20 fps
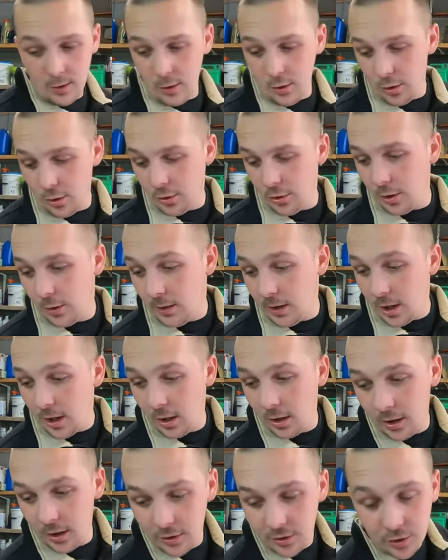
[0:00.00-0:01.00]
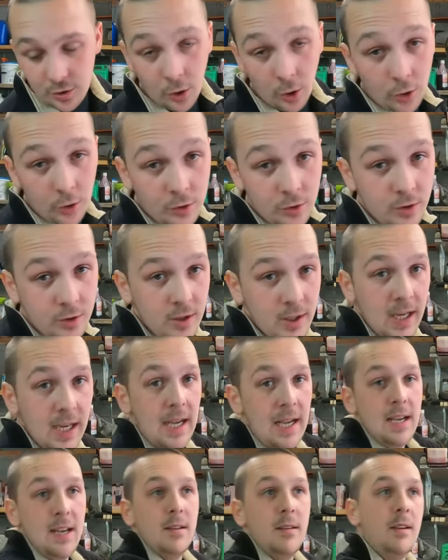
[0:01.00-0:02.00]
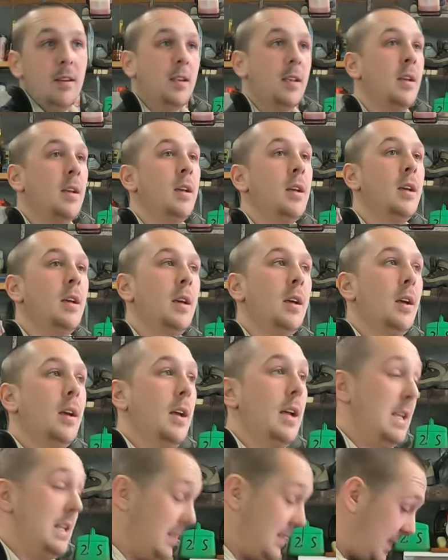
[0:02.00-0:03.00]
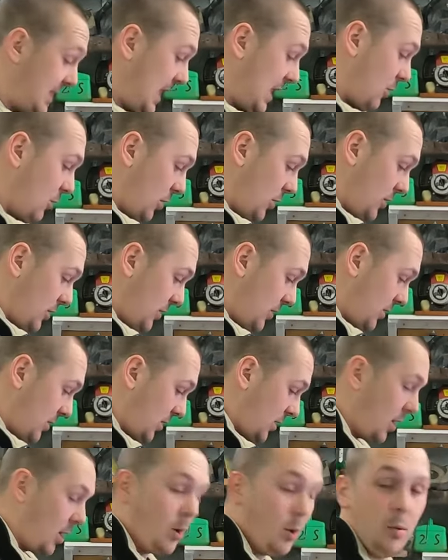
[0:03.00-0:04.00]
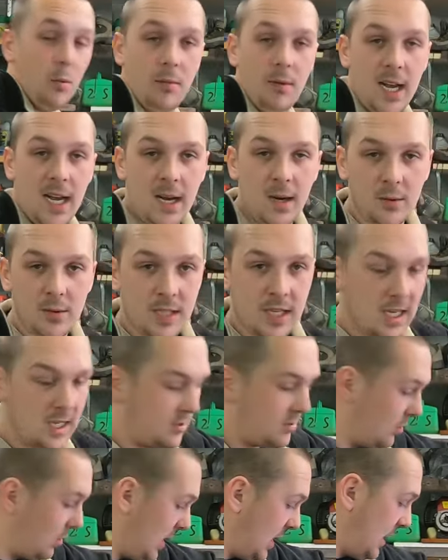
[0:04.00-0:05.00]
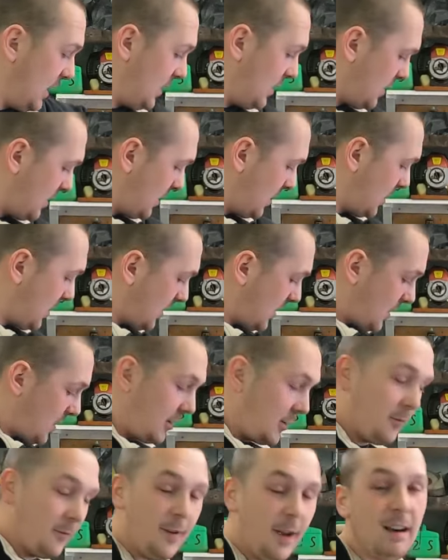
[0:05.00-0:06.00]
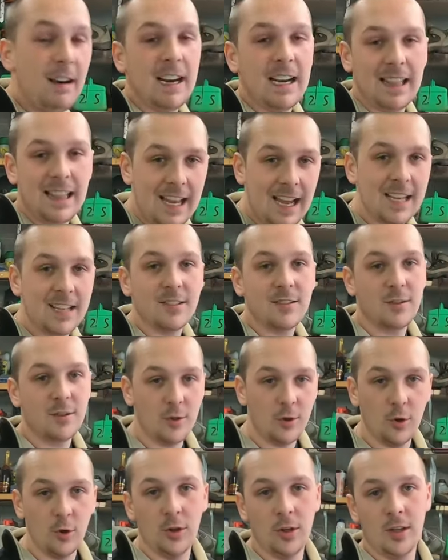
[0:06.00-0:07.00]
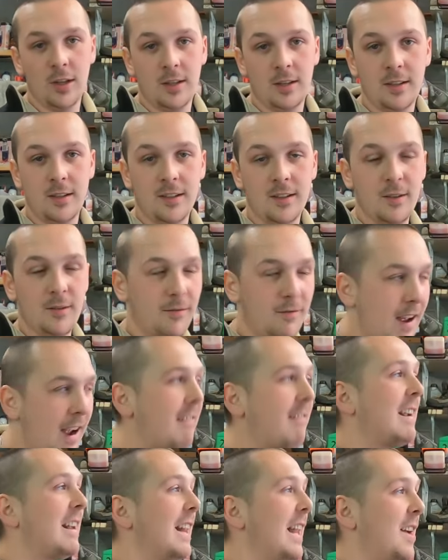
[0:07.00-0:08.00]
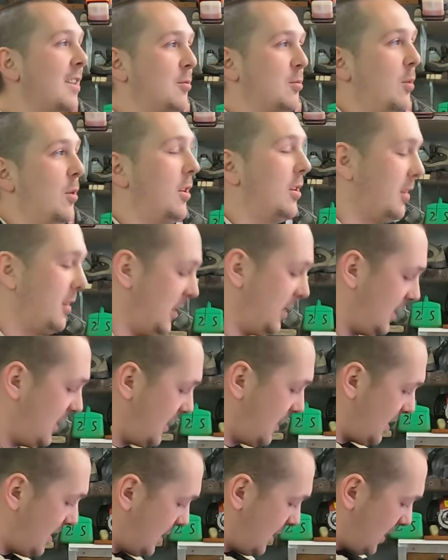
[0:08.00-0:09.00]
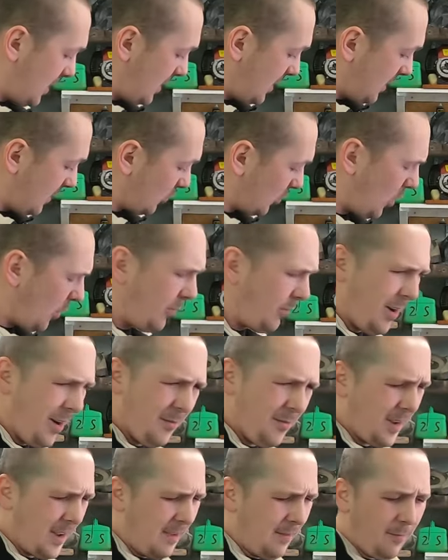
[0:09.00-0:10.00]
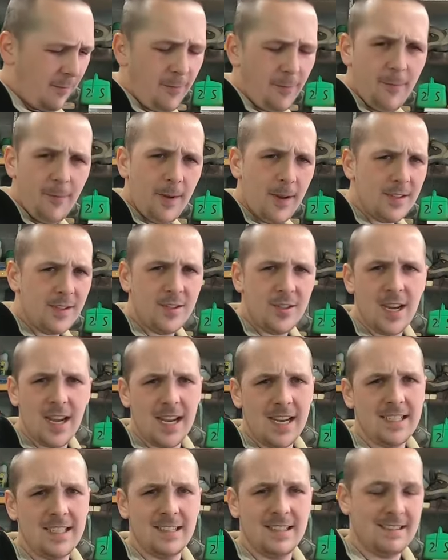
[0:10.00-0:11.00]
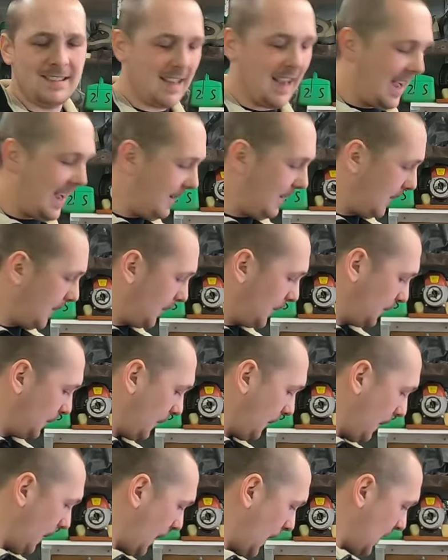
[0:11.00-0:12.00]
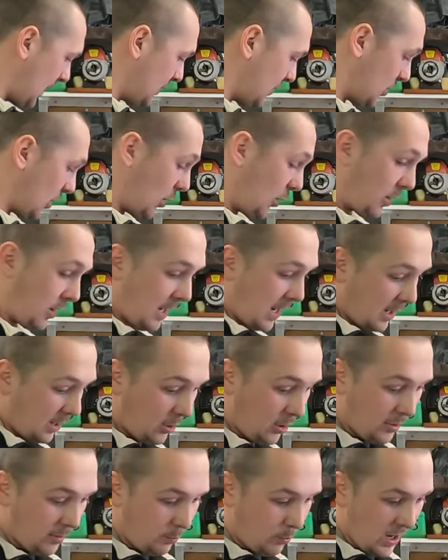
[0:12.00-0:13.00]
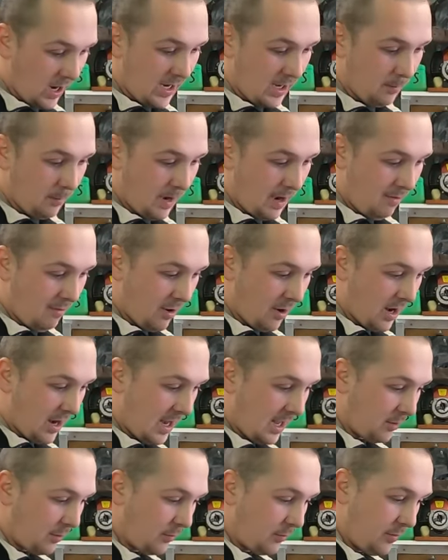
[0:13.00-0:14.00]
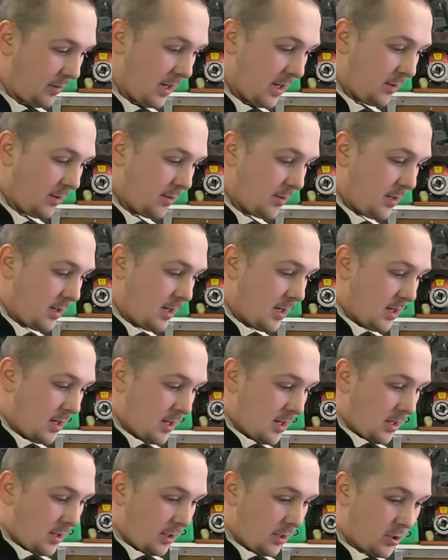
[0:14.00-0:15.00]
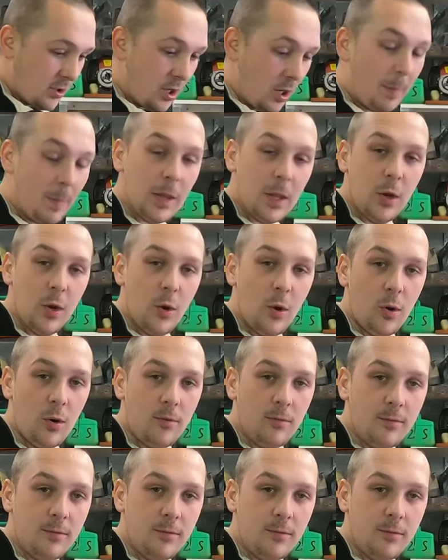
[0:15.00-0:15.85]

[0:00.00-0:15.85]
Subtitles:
undoing all the studs in sequence, so outside to in. The very last stud, the very last one, going for it thinking, shit, this is tight. So I got the breaker bar on it and I could feel the top of the nut,